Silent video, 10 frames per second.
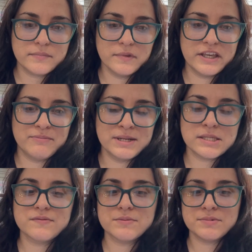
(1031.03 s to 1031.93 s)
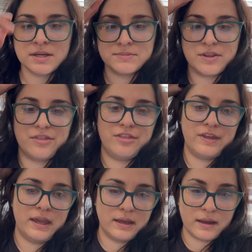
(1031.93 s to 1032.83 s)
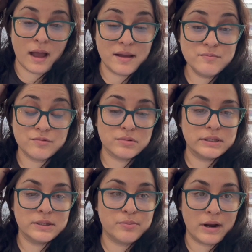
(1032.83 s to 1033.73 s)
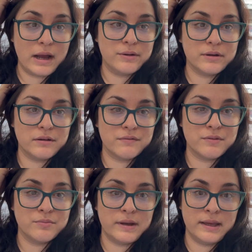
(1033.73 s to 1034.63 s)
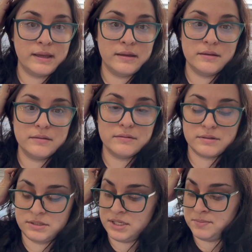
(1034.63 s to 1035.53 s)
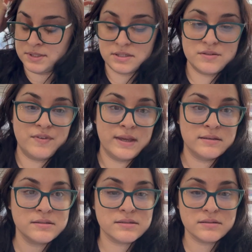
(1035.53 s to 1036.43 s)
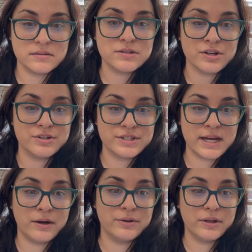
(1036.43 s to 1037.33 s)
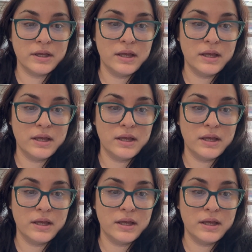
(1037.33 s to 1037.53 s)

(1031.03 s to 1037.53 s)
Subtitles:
give myself some time to think. I'm really proud of the way the demon's face turned out.